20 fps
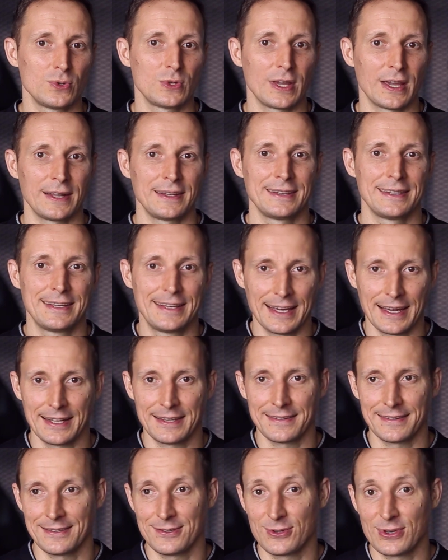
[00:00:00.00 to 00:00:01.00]
you
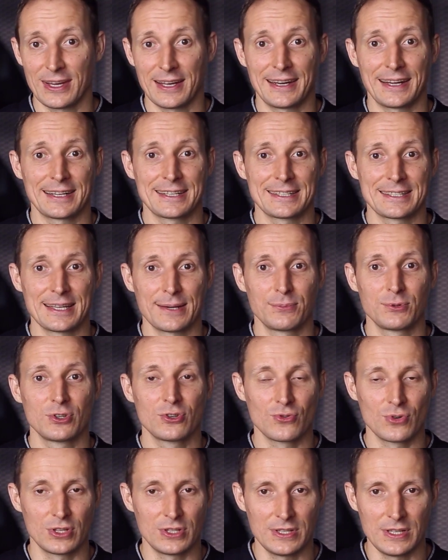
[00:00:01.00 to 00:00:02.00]
can accept
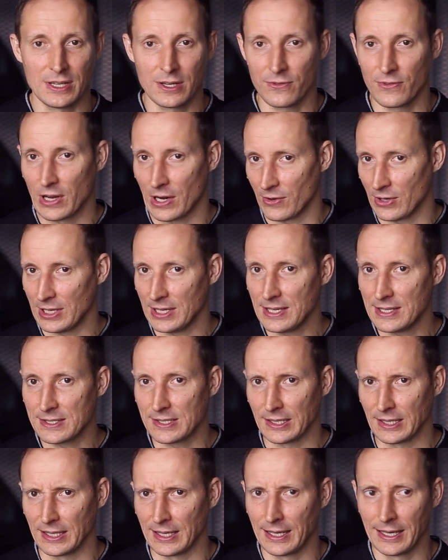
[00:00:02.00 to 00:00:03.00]
critique very
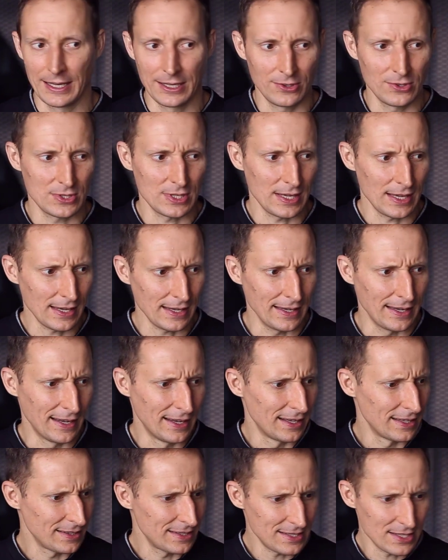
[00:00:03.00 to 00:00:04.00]
easily. You say, hey,
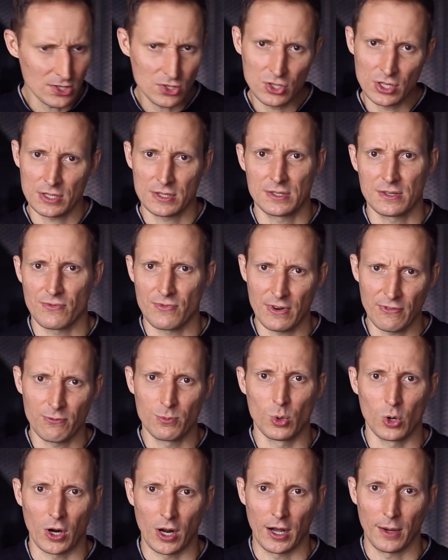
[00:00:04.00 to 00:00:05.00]
this is just a rough
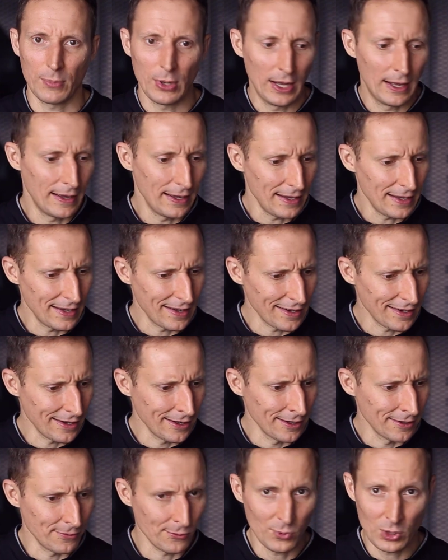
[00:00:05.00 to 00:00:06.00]
mock-up.
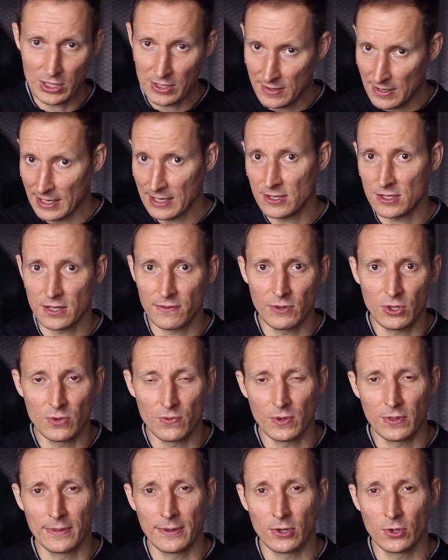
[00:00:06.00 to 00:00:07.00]
We did the interview
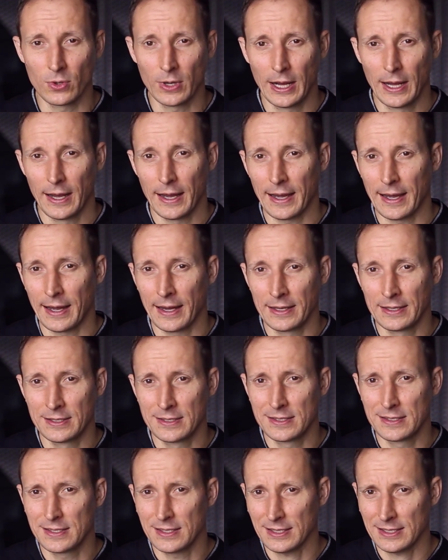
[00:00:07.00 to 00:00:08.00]
with you,
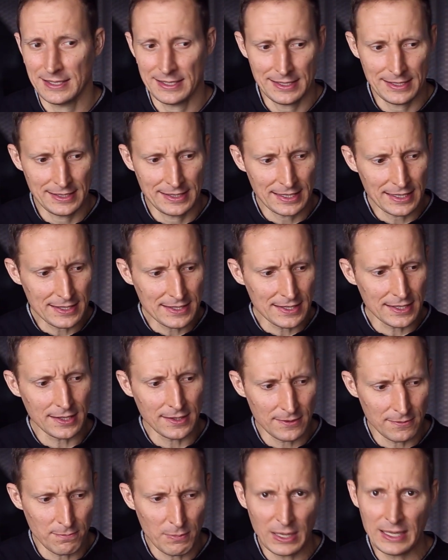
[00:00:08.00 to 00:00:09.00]
and does
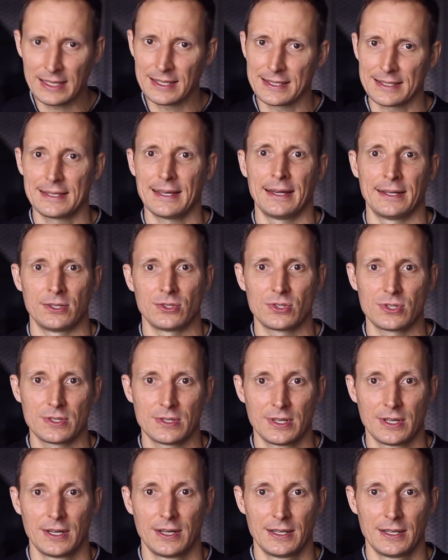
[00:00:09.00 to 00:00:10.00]
it make sense?
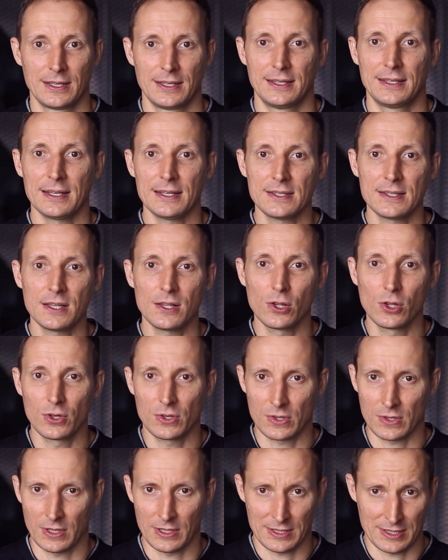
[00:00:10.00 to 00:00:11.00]
Does it
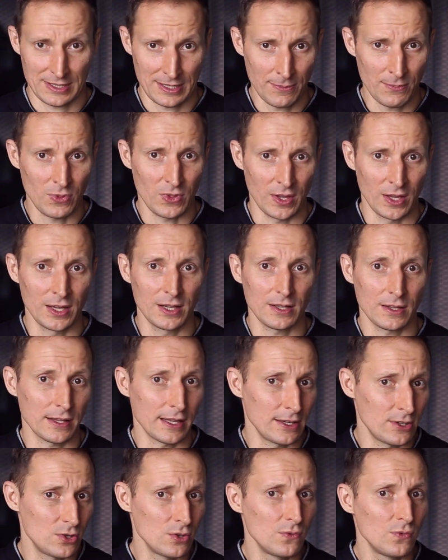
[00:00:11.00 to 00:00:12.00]
look something
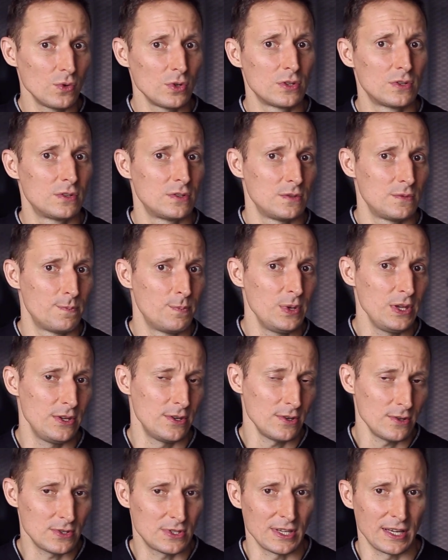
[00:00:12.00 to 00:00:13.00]
like you would be
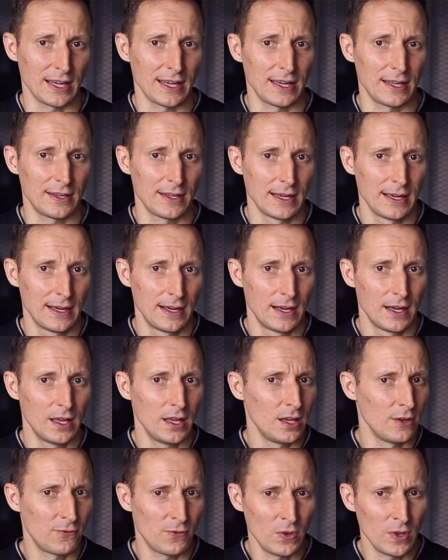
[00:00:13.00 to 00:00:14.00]
using it?
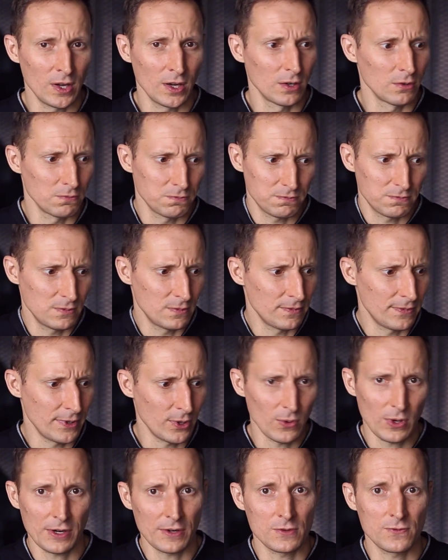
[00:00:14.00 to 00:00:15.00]
If no
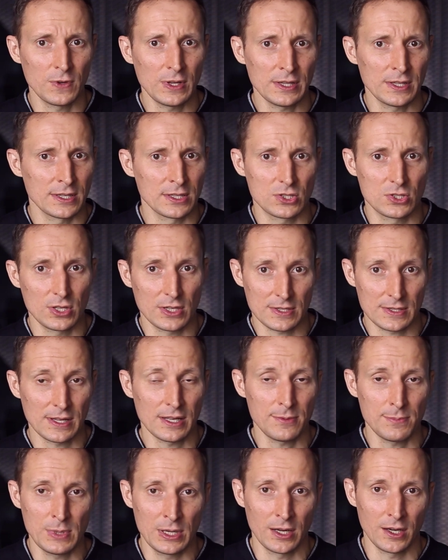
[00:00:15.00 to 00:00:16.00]
hard feelings, just
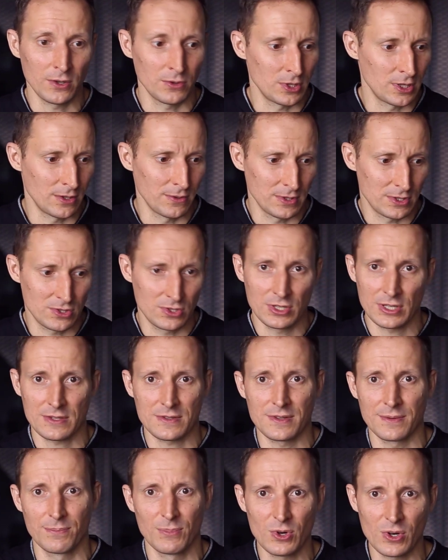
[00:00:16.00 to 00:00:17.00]
let me know. It's just
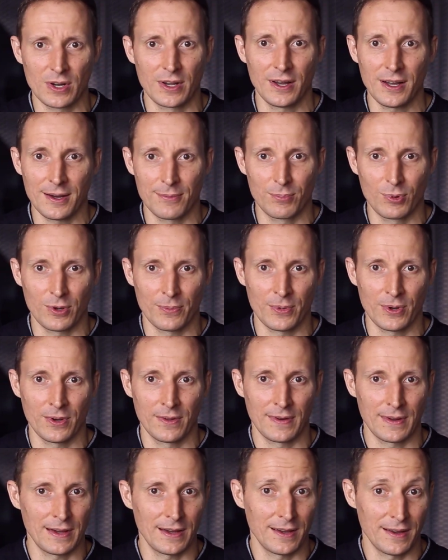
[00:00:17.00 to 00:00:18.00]
the mock-up. Come
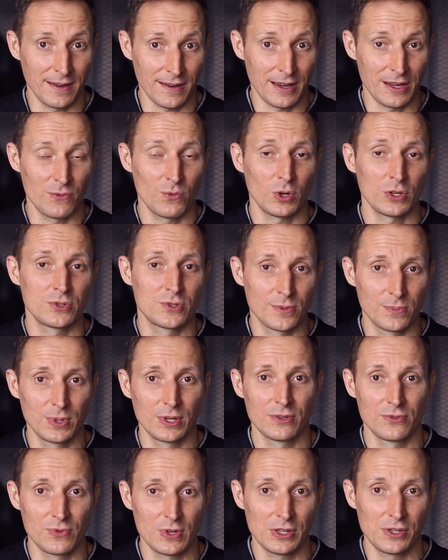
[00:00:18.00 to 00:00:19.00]
on, I want to
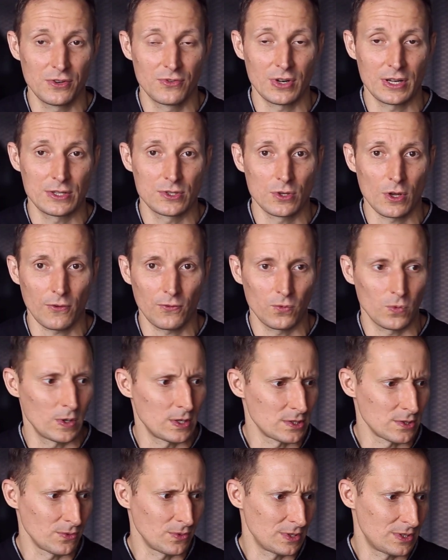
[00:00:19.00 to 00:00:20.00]
build really great software,
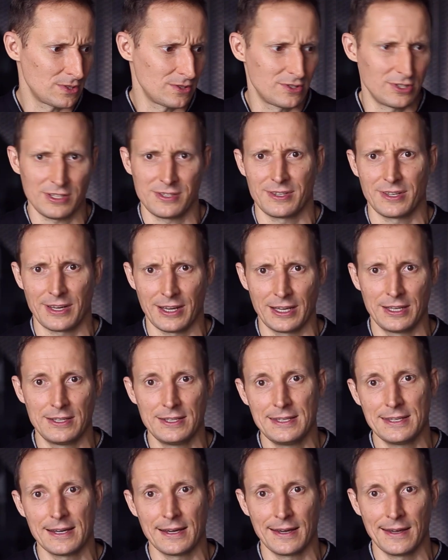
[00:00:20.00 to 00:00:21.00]
so it's just an
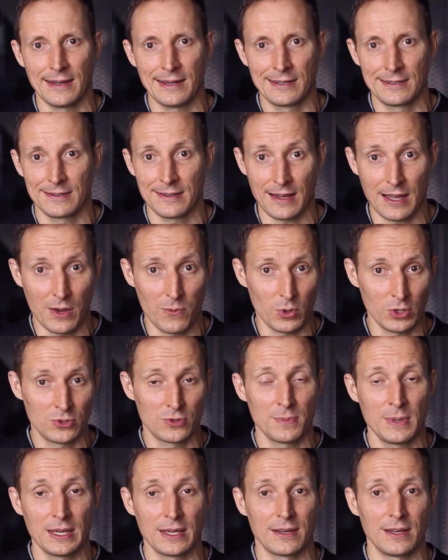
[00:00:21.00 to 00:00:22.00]
idea, and I want
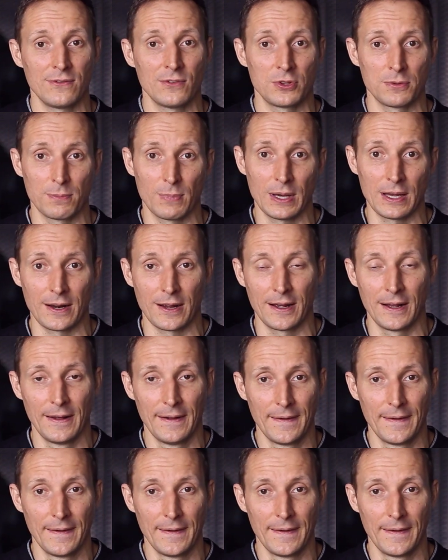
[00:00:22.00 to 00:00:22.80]
to make it even better.